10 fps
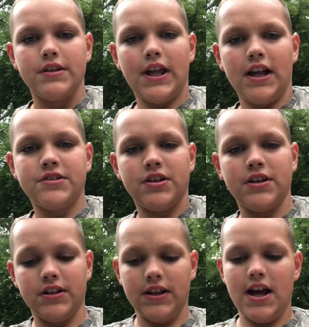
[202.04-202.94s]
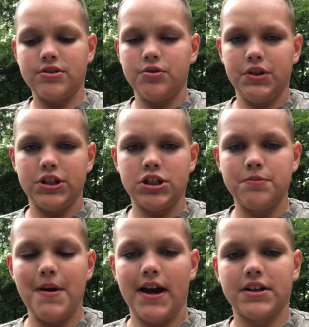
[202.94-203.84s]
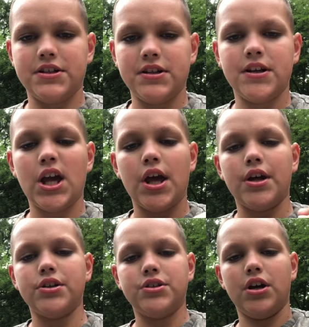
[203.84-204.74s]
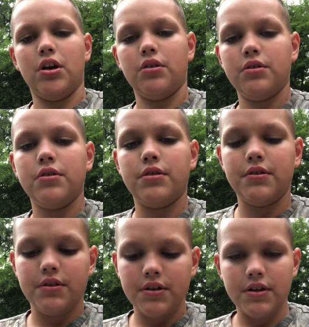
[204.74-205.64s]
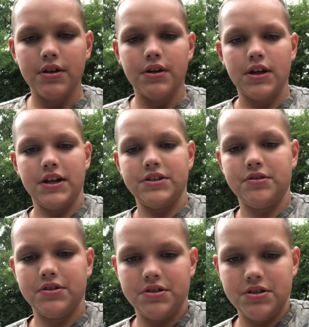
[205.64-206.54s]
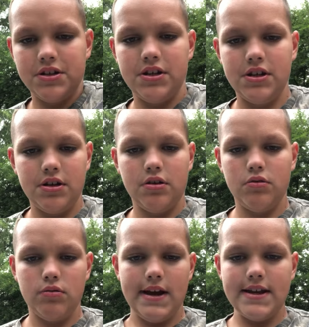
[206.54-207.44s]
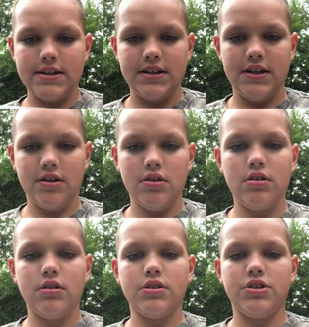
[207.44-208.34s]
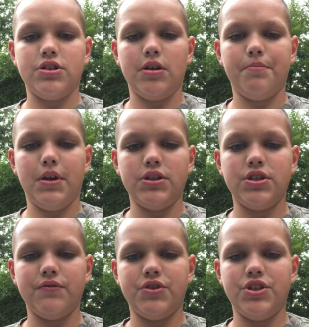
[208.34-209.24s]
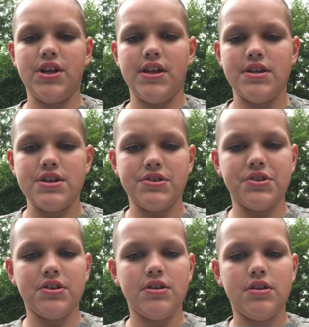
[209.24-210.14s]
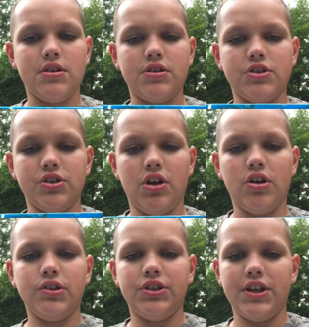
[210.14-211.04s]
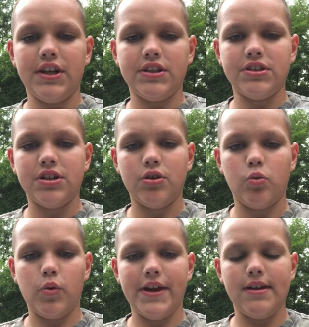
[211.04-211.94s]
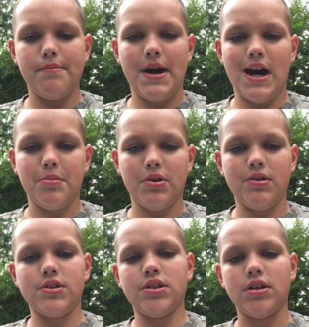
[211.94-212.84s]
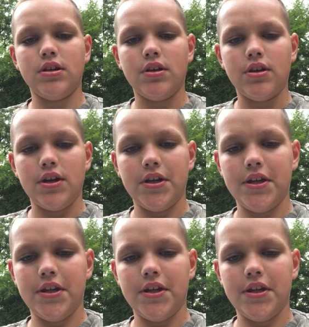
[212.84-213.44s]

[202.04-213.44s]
Not a lot to expect. So, as you can see right here, just a bunch of jigs. Just all jigs, weighted bobbers, and